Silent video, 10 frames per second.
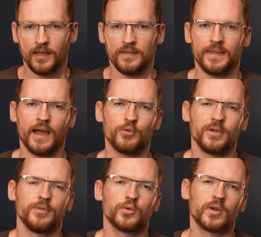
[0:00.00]
Now,
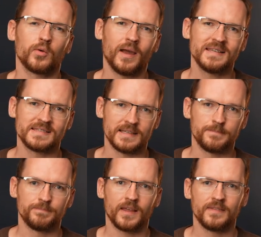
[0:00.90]
if you request it,
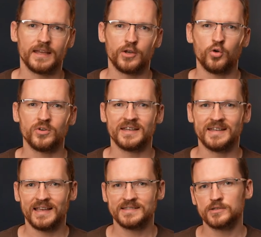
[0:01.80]
they don't
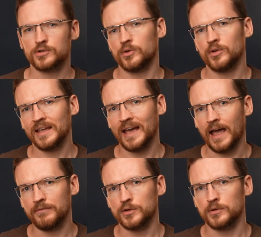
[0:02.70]
necessarily
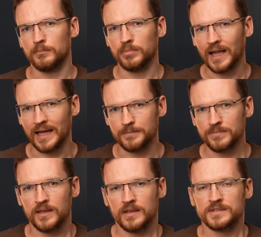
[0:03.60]
have to comply.
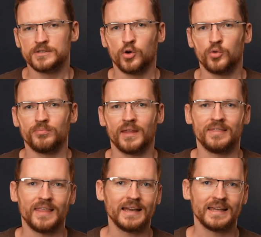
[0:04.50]
So in
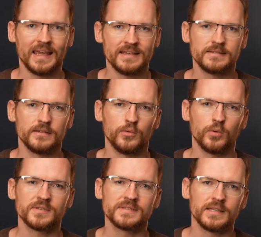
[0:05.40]
that case, you
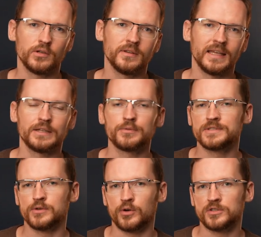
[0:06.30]
will still need to
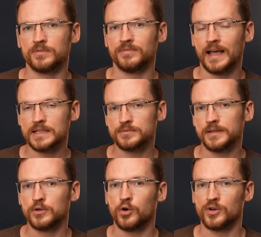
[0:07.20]
resort to
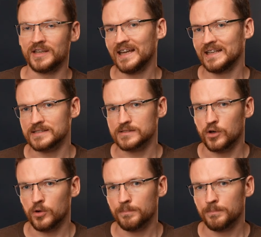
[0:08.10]
FlashFig or NetInstall.